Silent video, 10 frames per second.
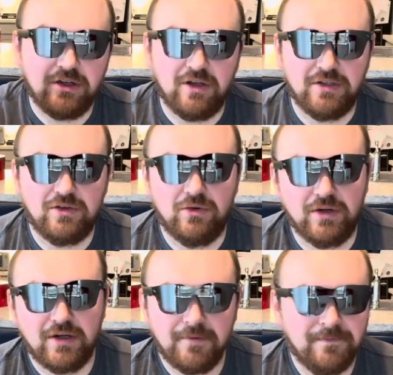on the
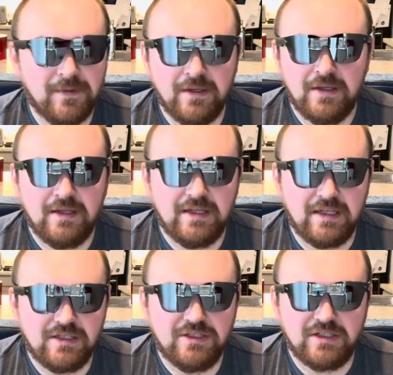corner.
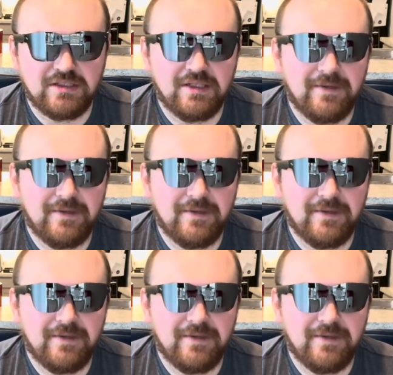It's just